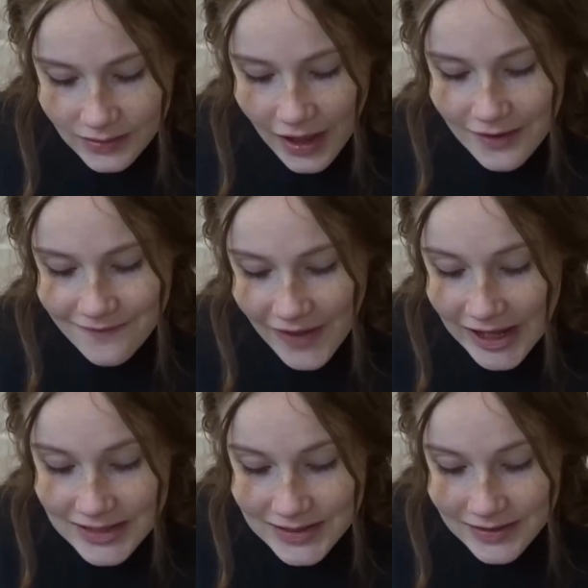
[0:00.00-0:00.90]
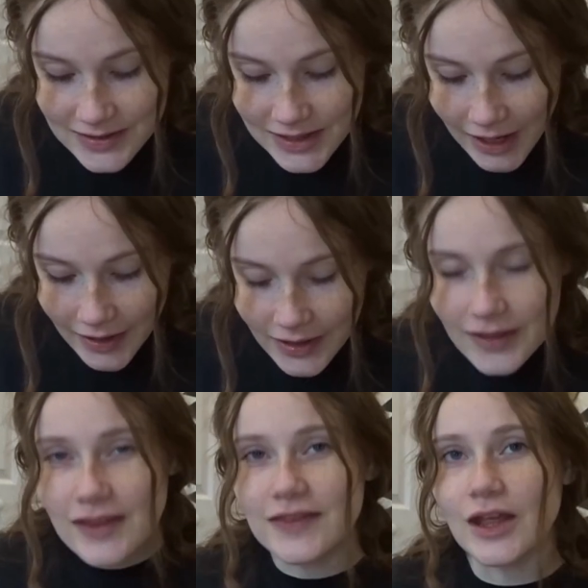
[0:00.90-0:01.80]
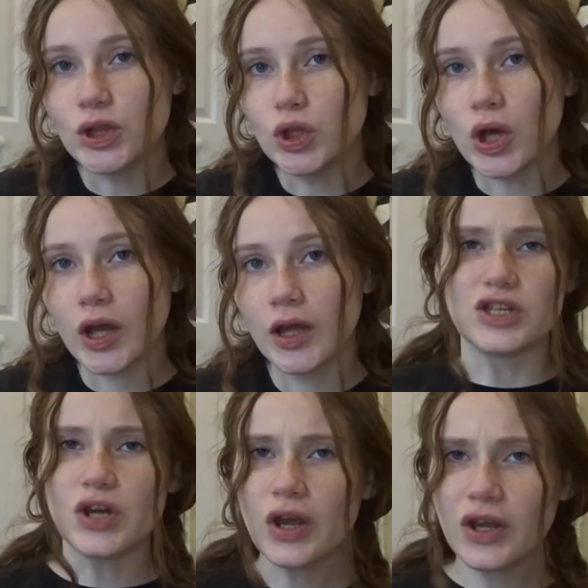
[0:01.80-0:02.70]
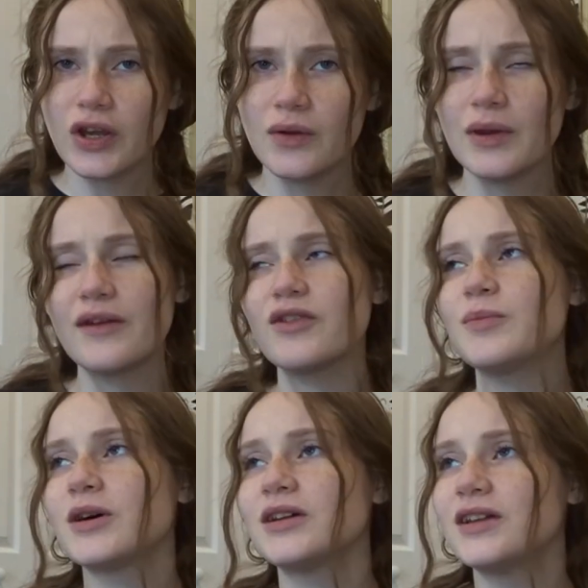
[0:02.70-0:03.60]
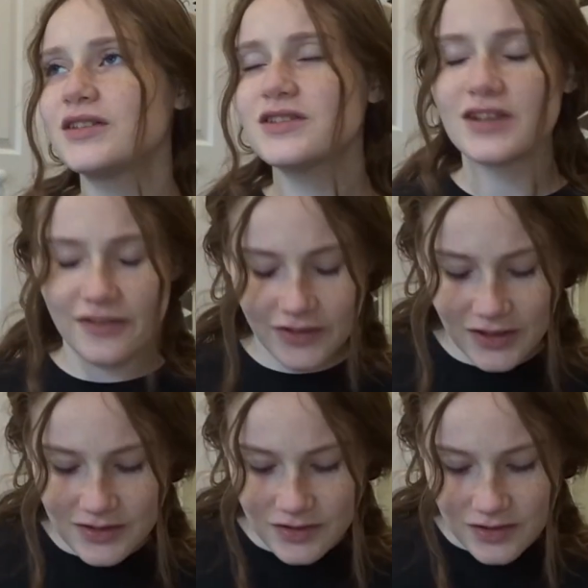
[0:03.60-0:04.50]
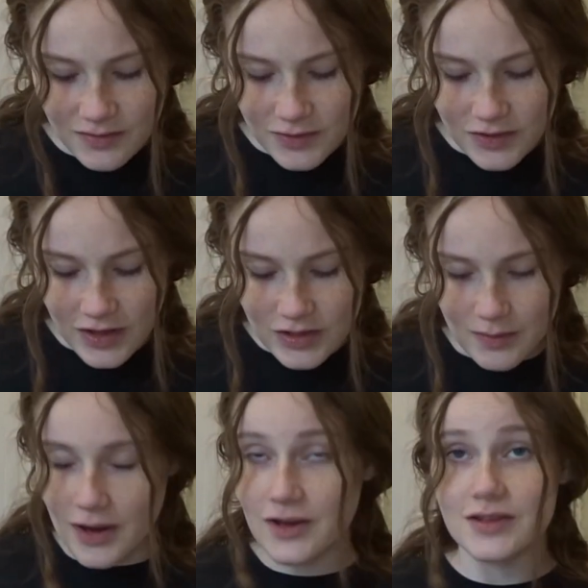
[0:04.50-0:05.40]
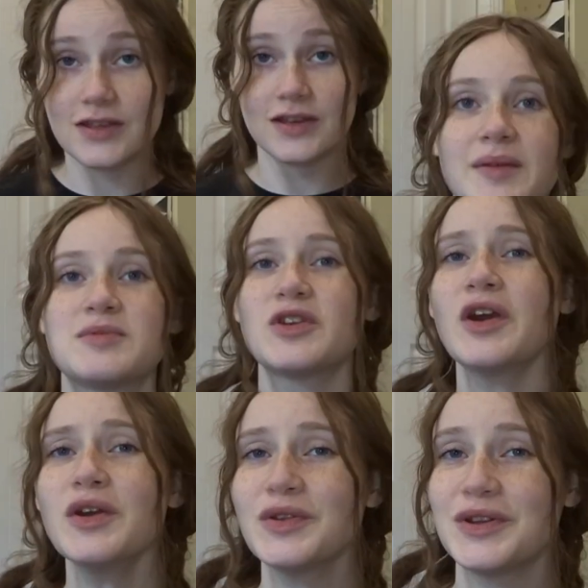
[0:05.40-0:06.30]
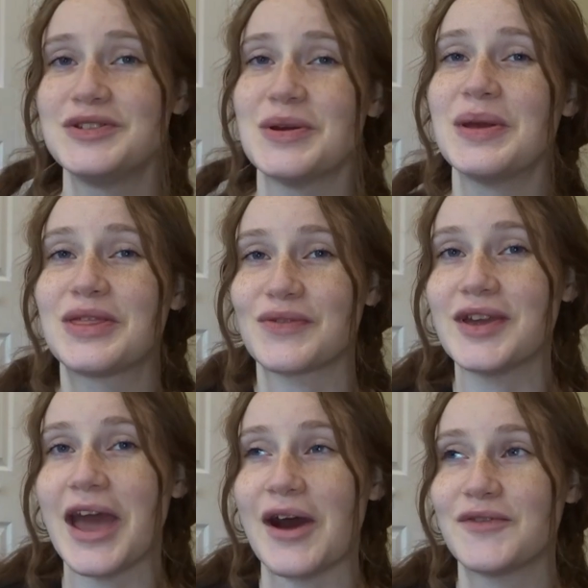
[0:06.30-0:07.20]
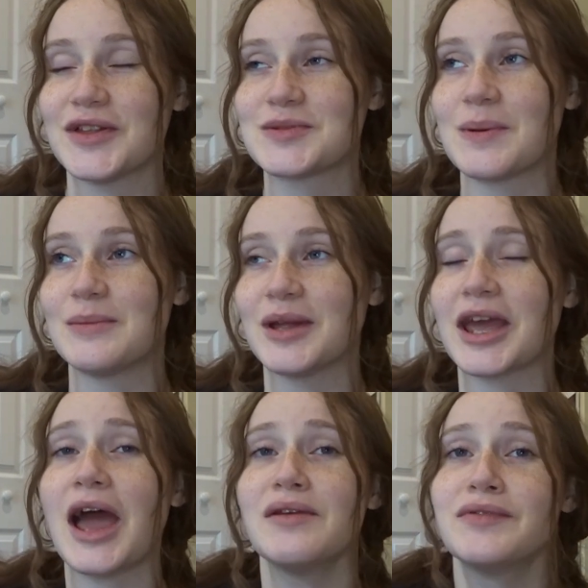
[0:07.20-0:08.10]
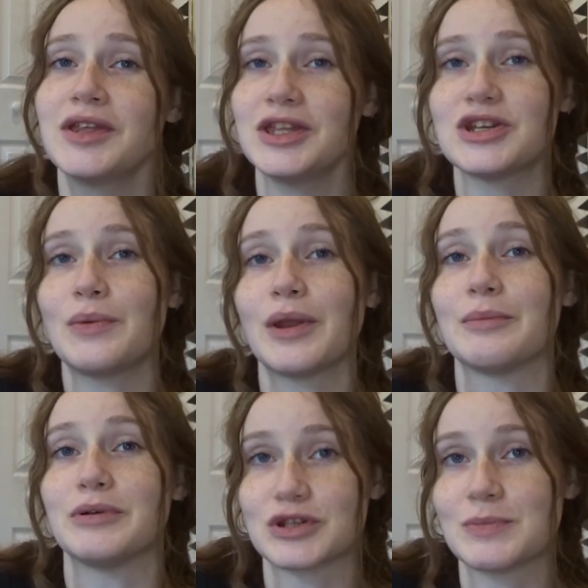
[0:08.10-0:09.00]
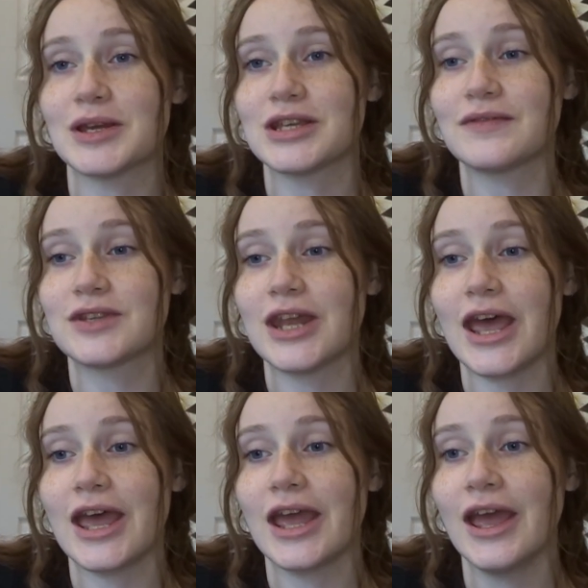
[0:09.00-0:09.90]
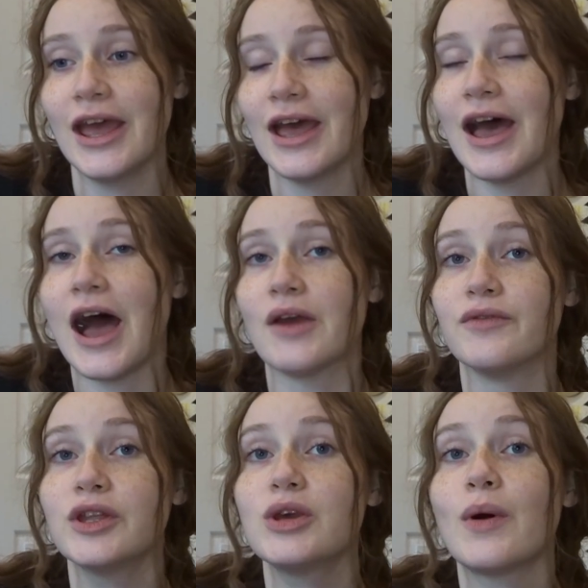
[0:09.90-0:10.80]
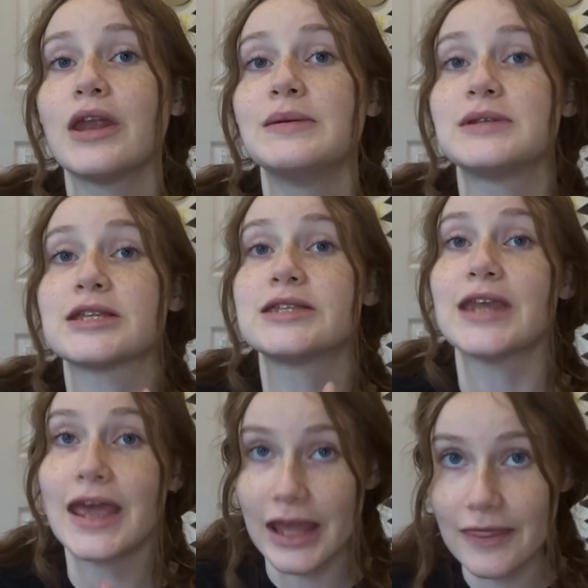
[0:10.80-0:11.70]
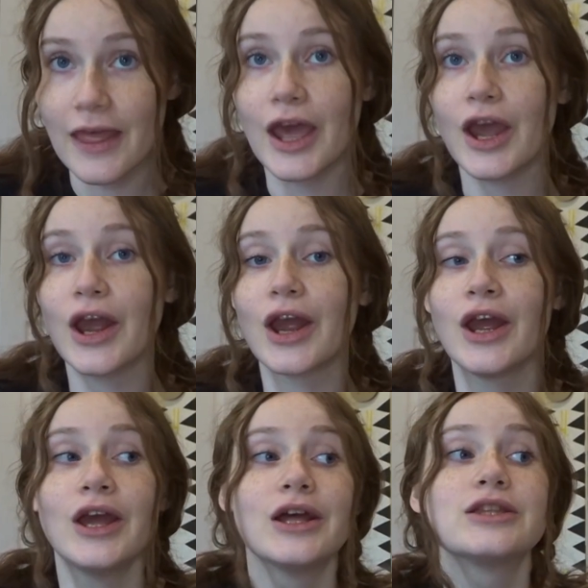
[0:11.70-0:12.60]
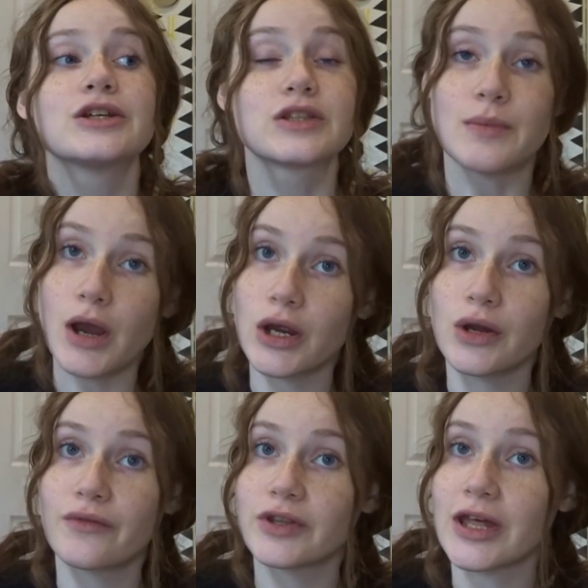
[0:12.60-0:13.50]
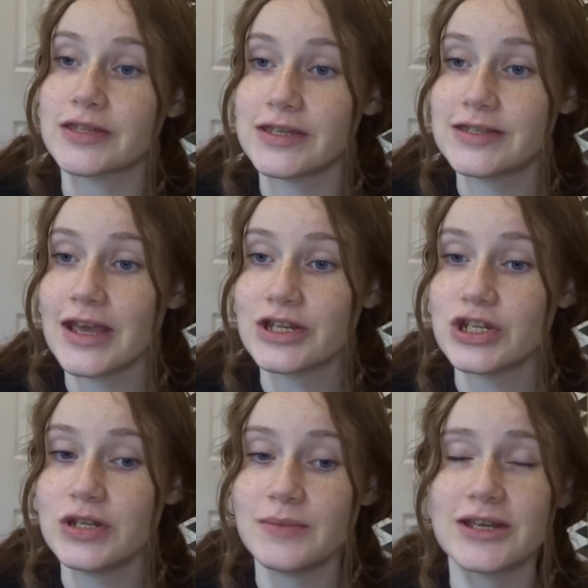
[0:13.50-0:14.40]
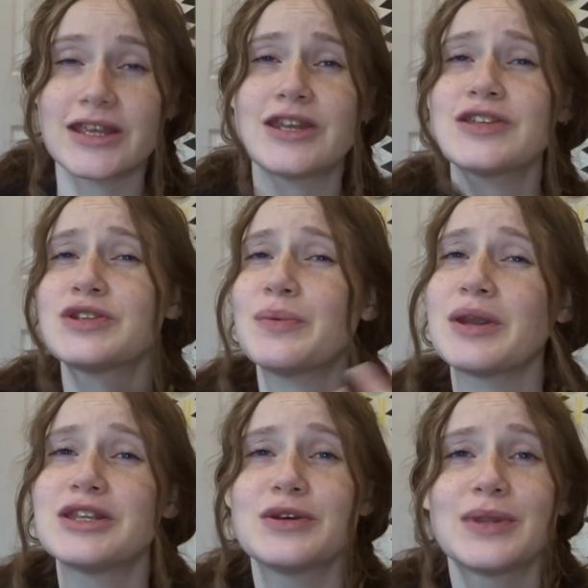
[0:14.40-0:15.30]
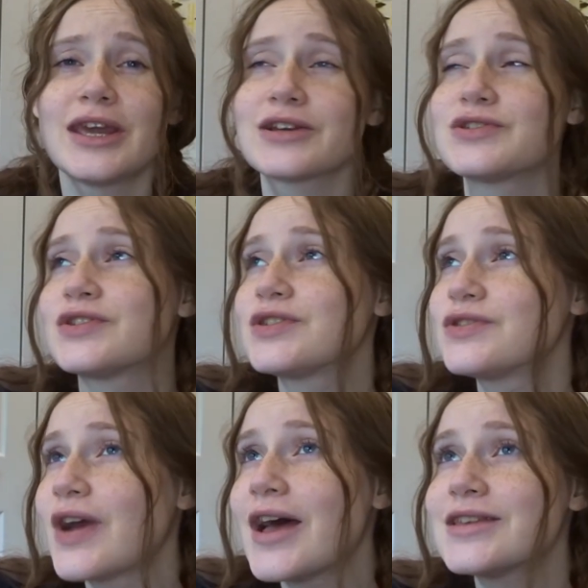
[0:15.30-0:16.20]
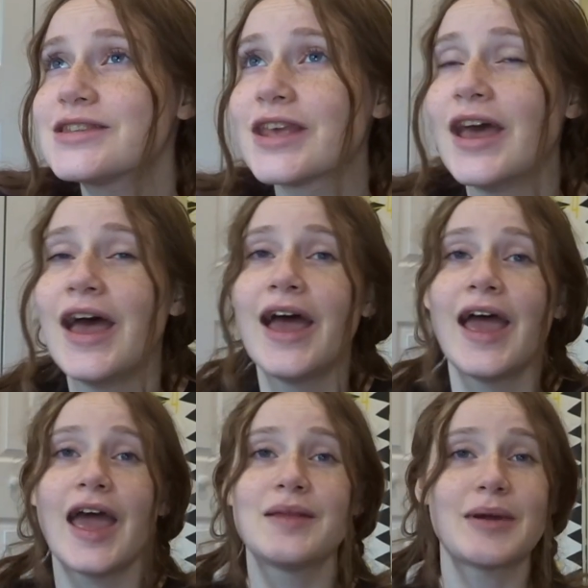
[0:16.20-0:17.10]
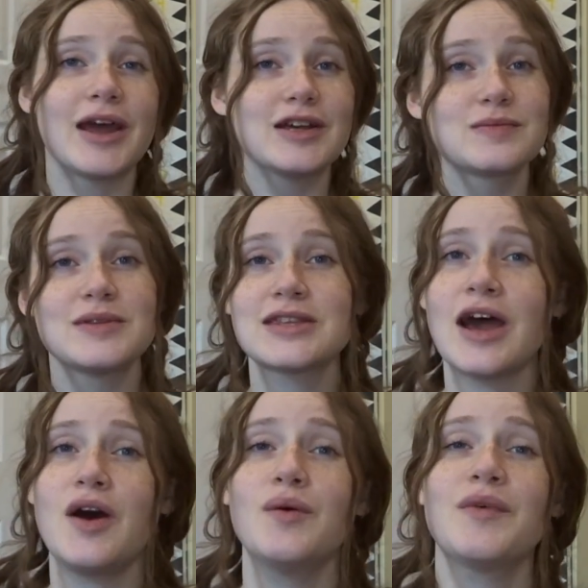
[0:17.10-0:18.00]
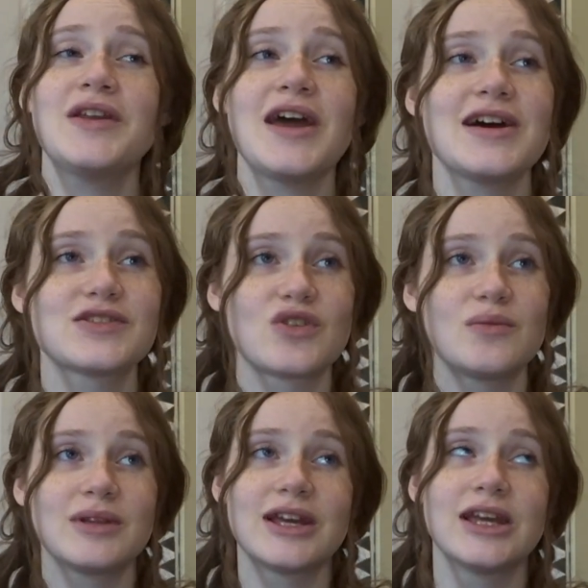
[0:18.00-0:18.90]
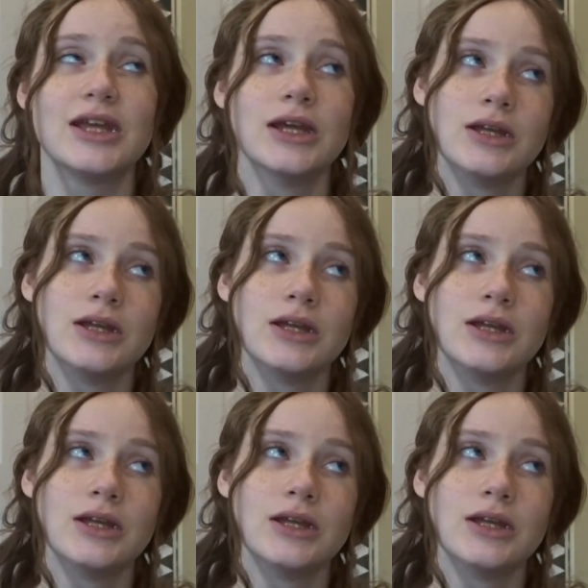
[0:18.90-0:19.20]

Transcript: a lot of veins in this area that they look darker or whatever, but they're definitely some stretch marks. Sorry I'm only doing three outfits, but I'm like, I really don't want to push myself today. I really want him to stay in there till tomorrow for that C-section because I just don't want to deal with the extra stress. And my husband's not home right now, so I'm like,